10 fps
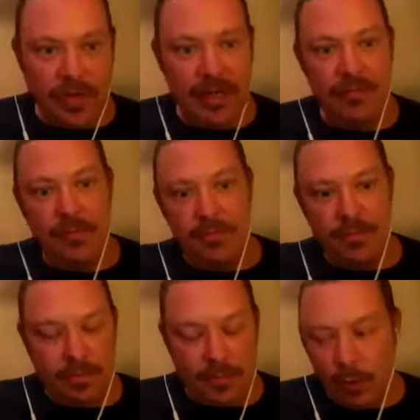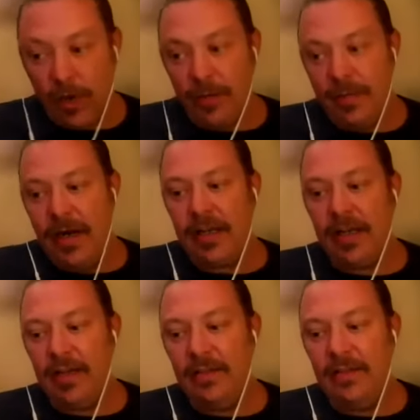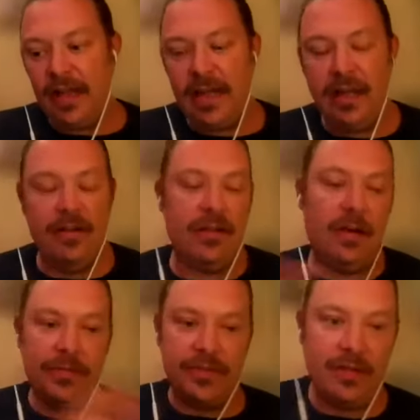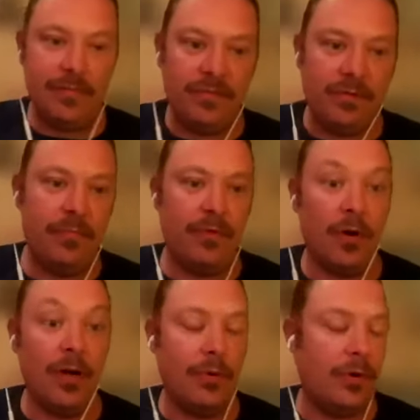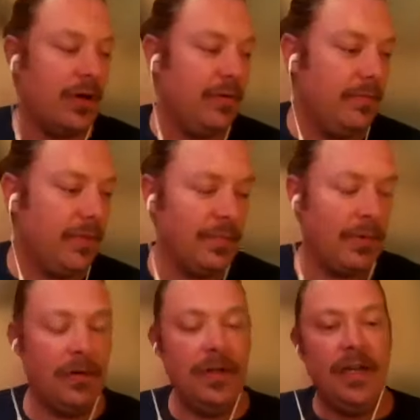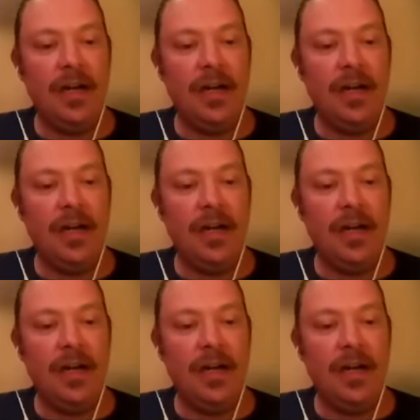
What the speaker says: native-born Americans and some foreign-born people,